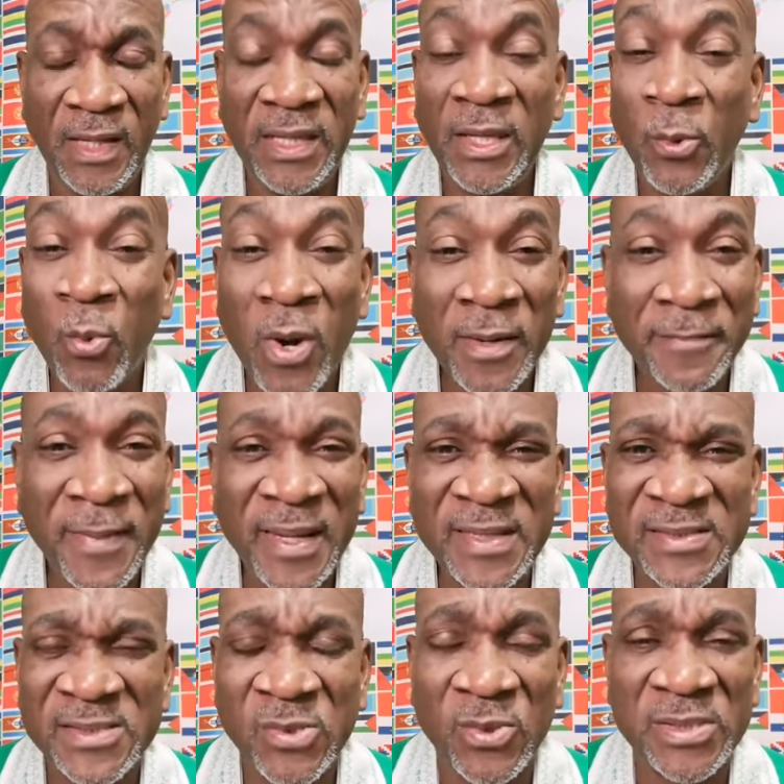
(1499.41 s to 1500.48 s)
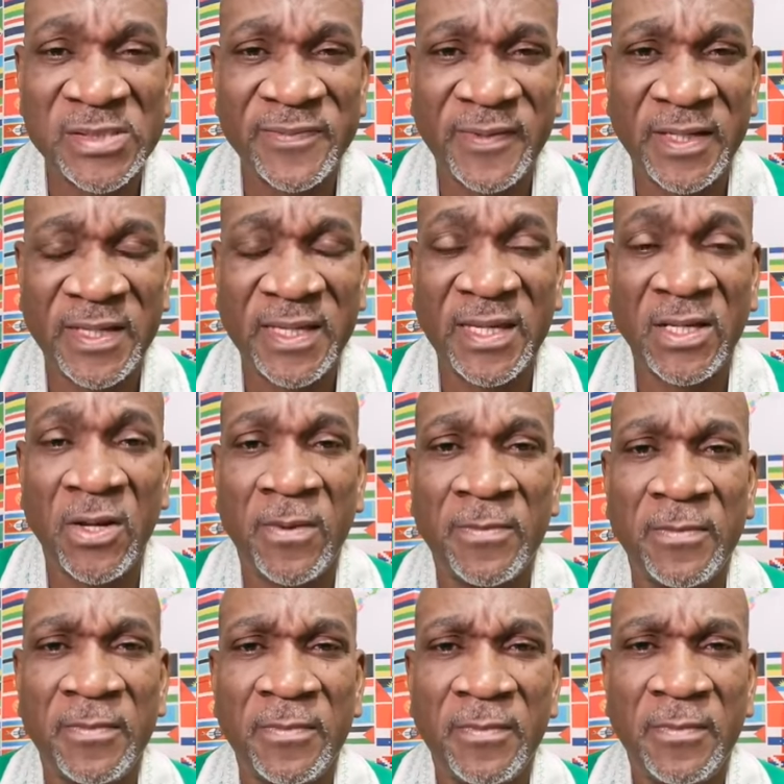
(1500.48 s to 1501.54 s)
He won many souls for the
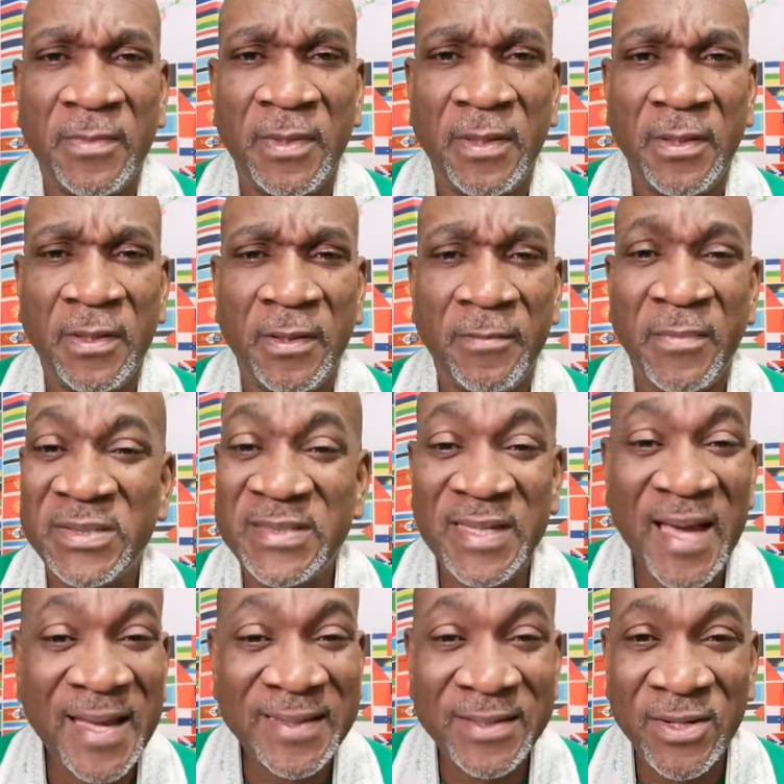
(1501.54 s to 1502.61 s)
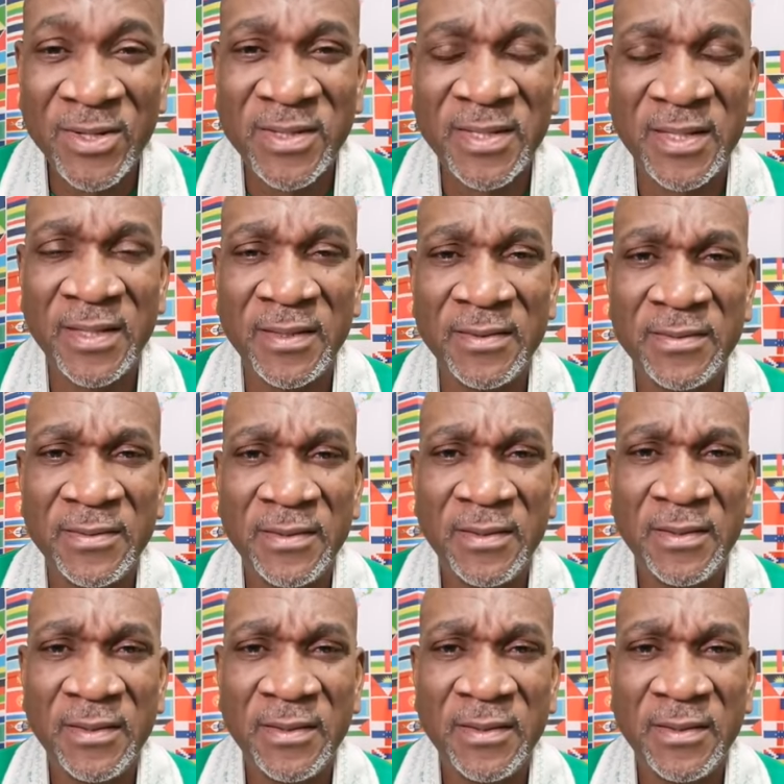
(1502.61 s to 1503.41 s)
kingdom, but he had nothing.